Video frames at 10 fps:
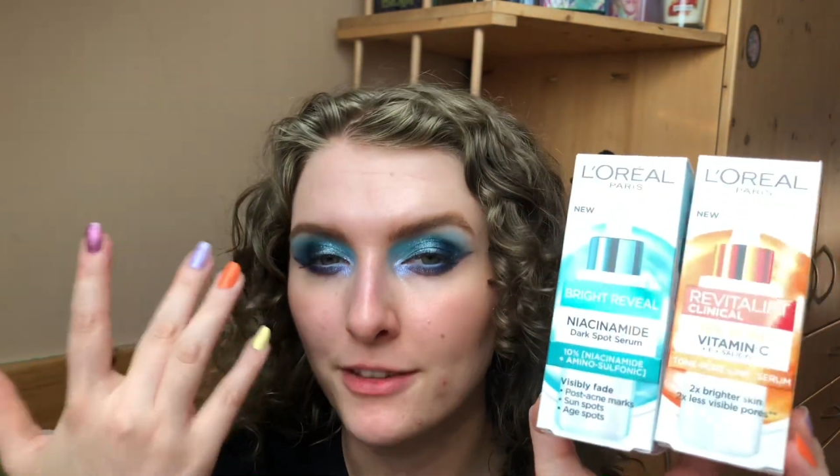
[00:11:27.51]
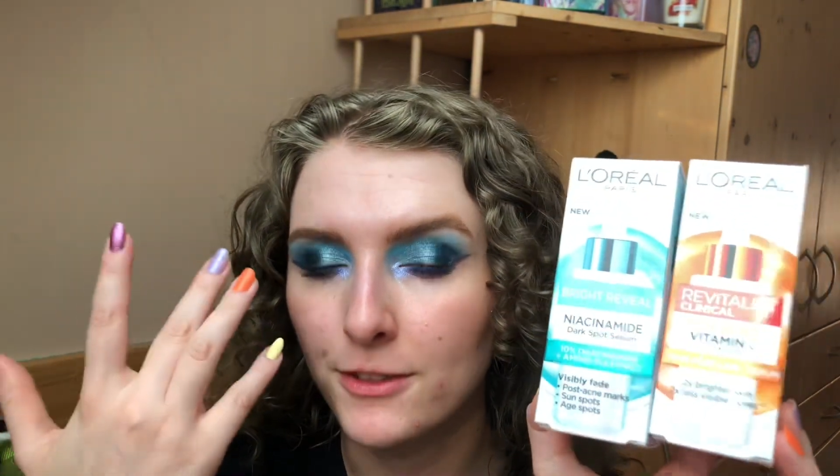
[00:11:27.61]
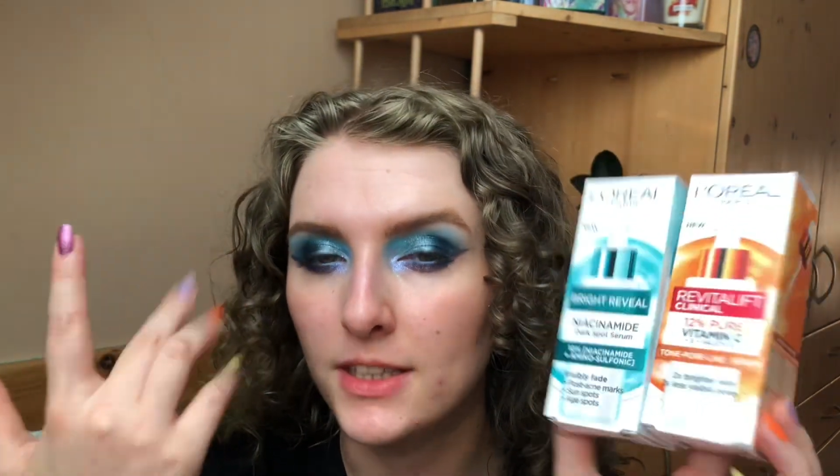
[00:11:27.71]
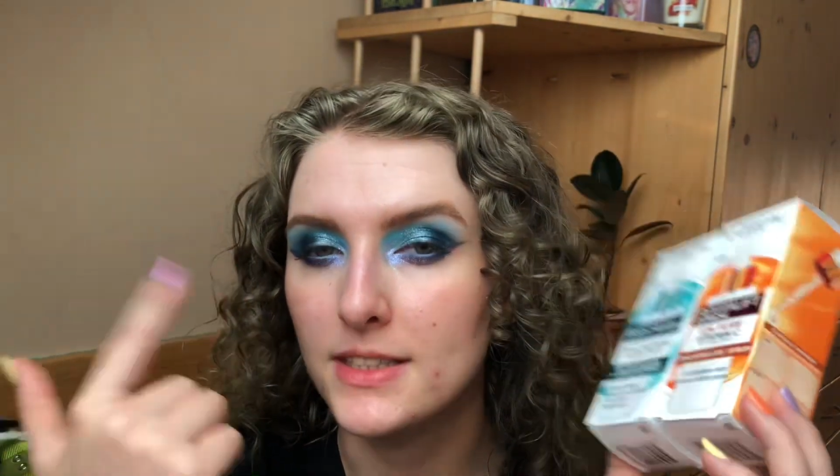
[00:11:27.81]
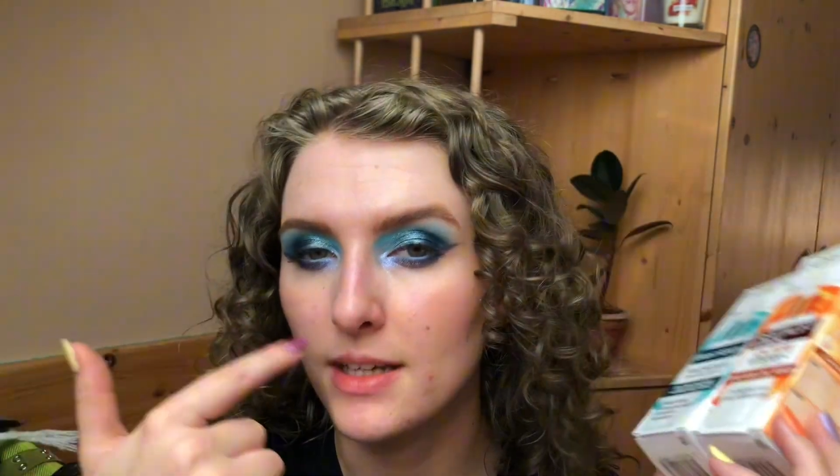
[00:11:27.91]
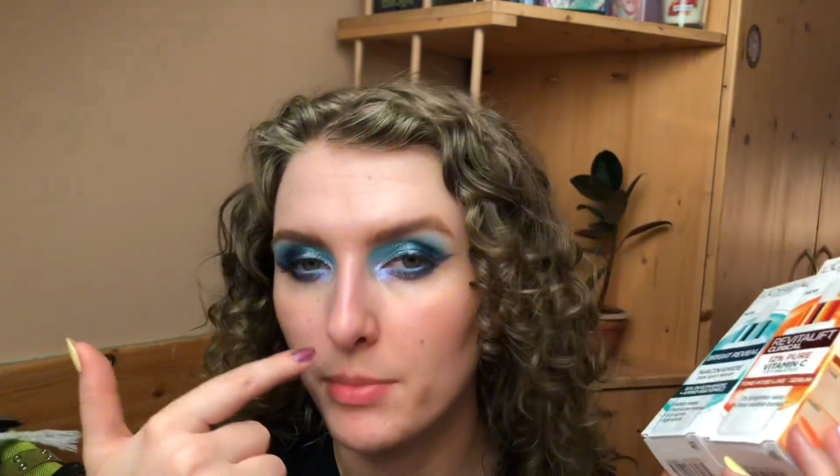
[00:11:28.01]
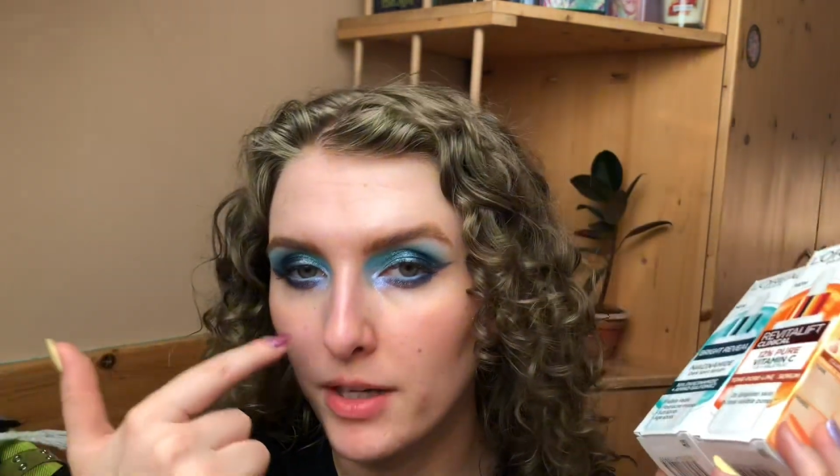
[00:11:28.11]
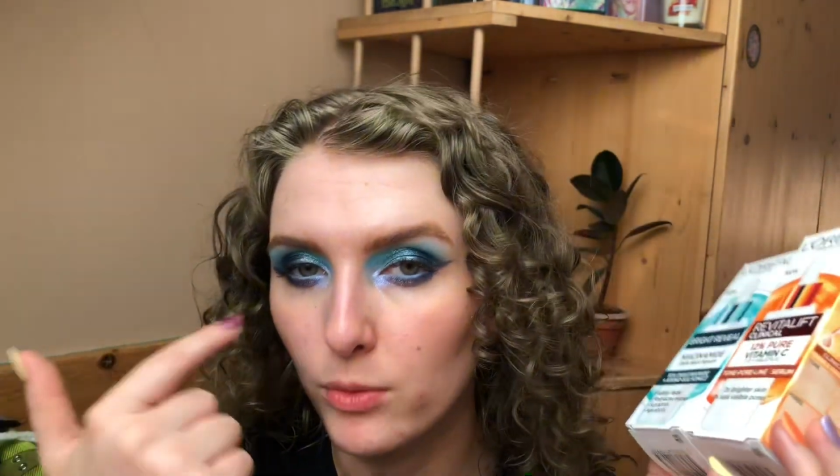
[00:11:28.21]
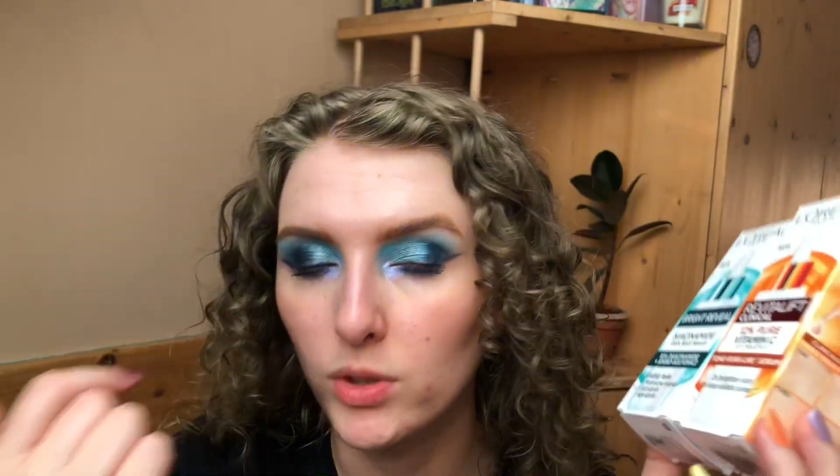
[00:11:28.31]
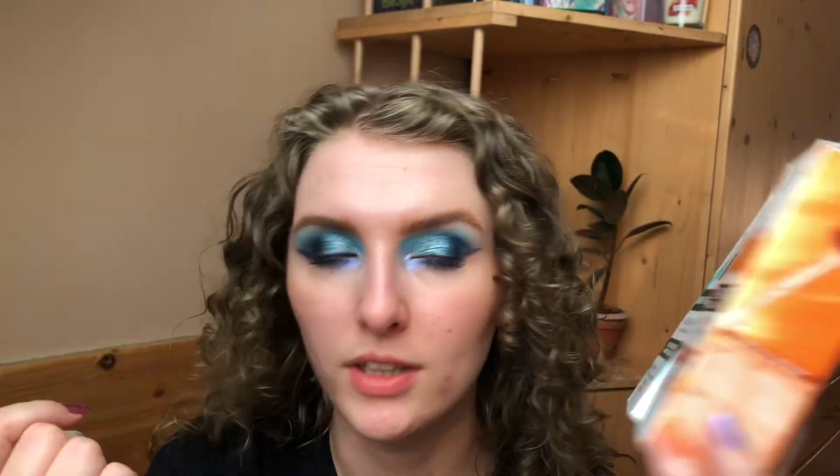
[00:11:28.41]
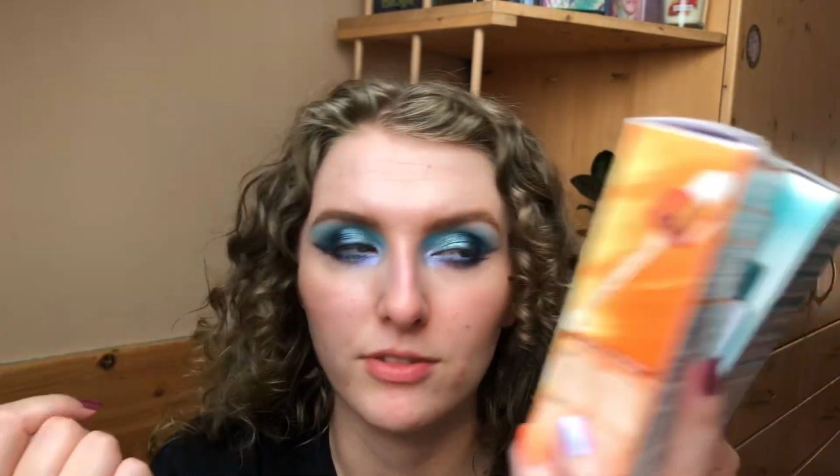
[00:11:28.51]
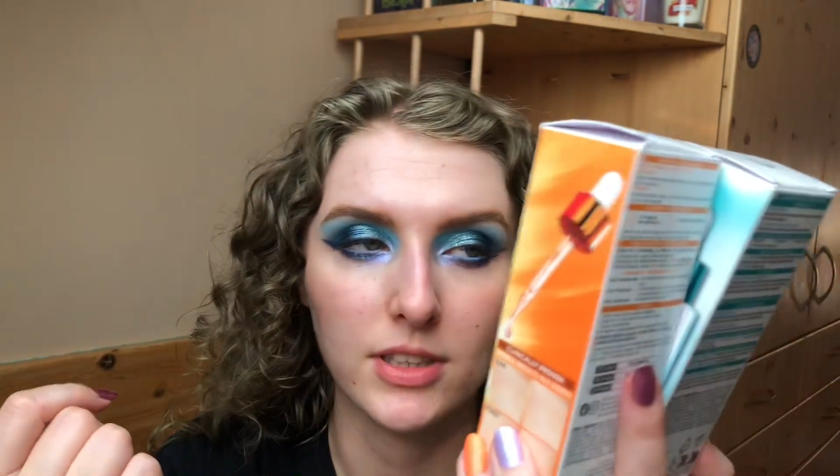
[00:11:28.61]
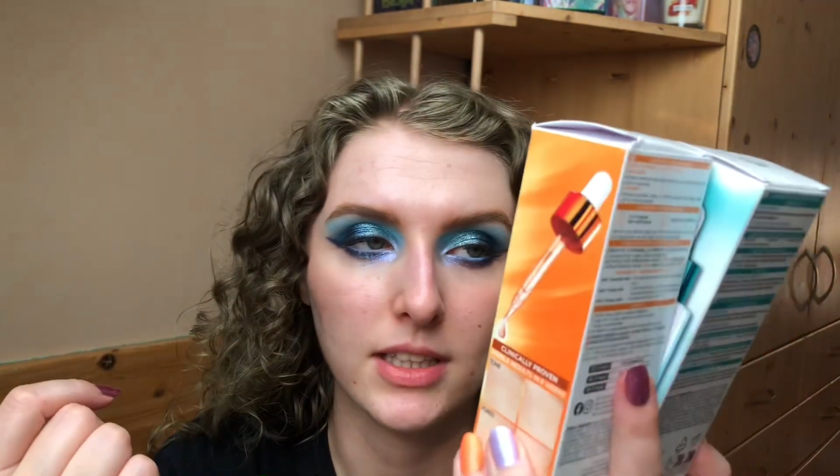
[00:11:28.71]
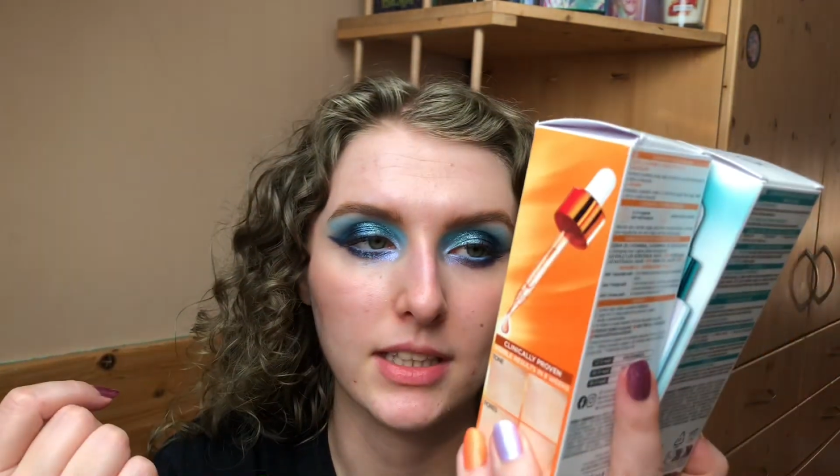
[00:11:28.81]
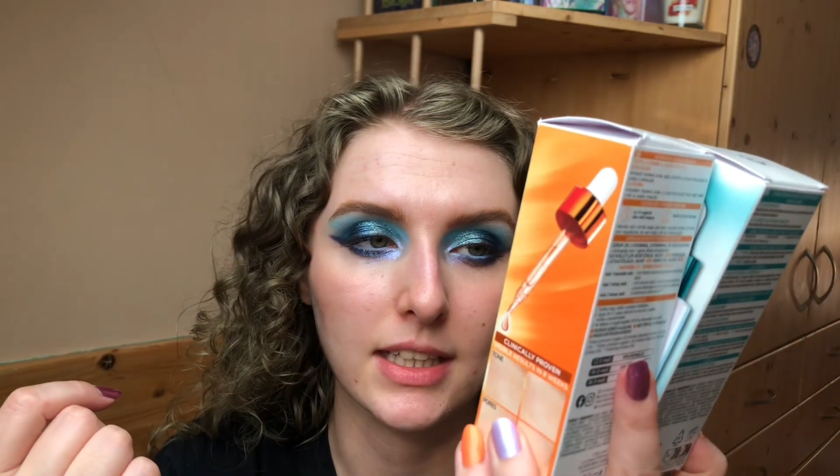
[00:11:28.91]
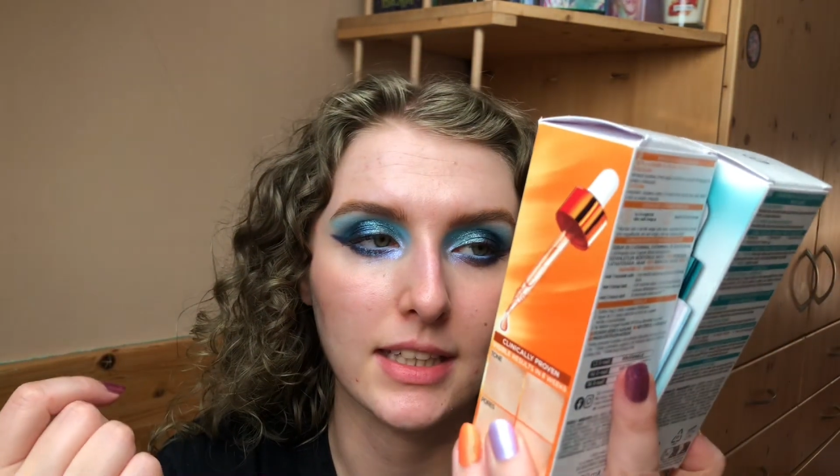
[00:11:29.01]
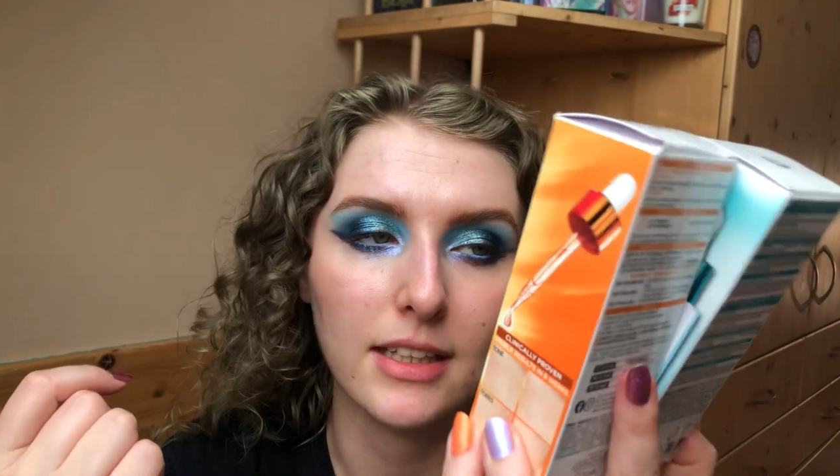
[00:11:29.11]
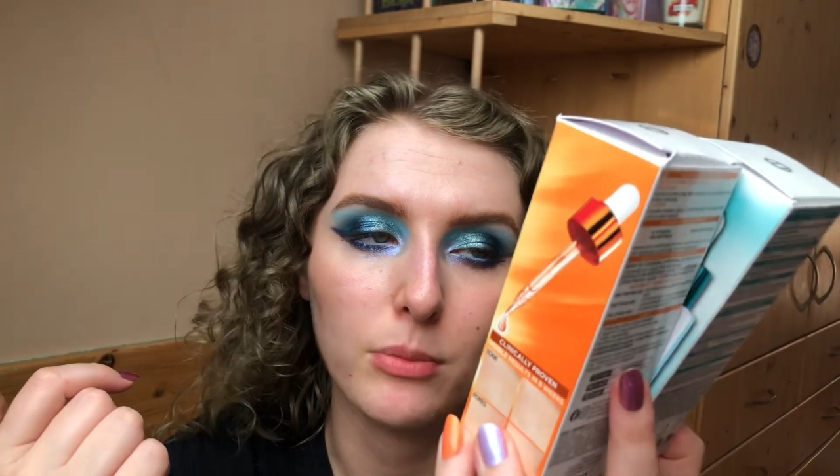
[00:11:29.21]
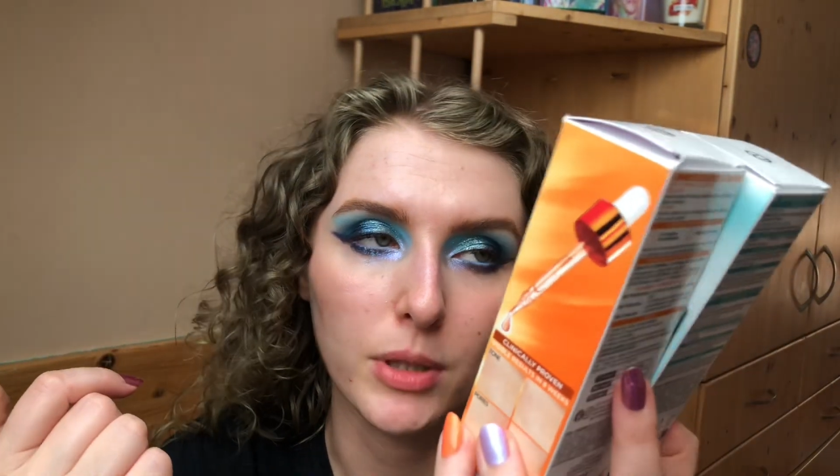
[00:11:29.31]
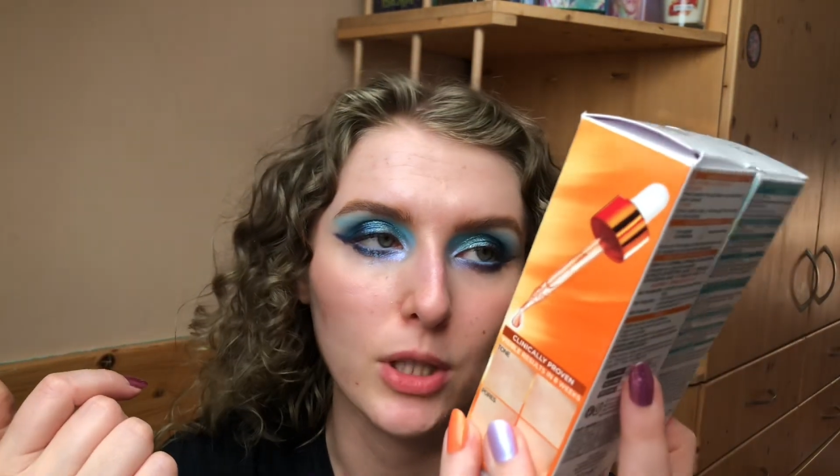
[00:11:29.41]
if it is up I will definitely link it
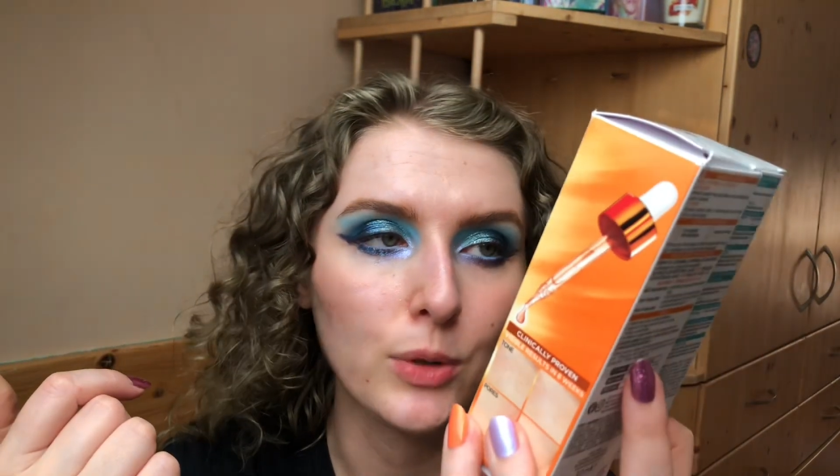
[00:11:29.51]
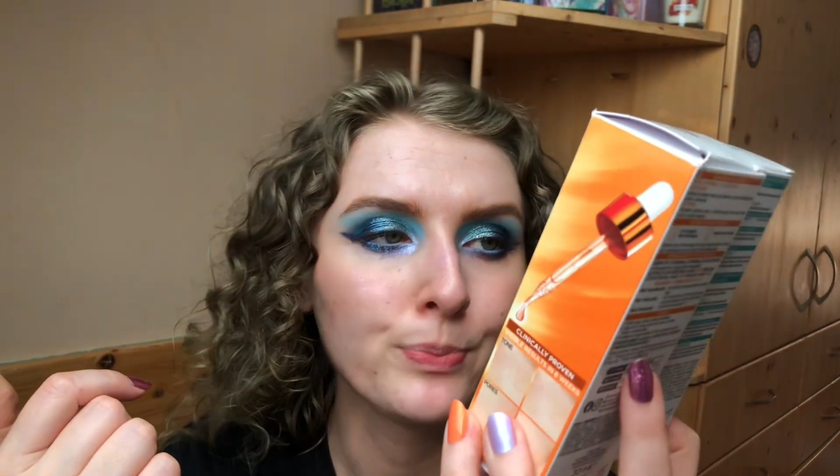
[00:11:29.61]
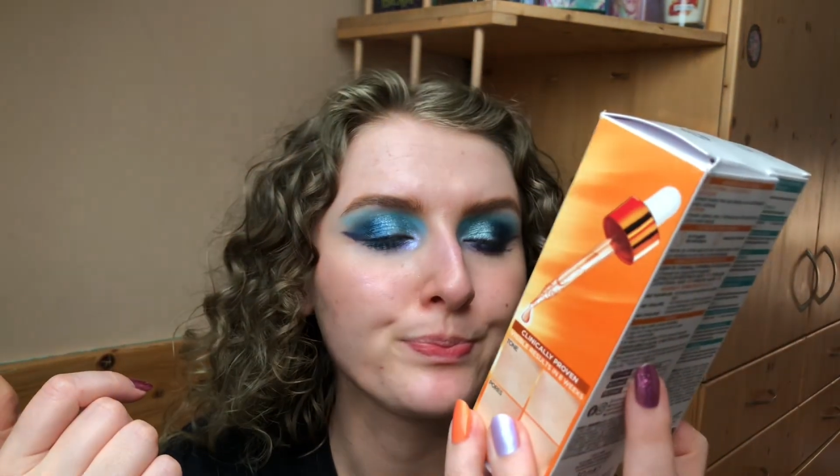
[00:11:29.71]
down below.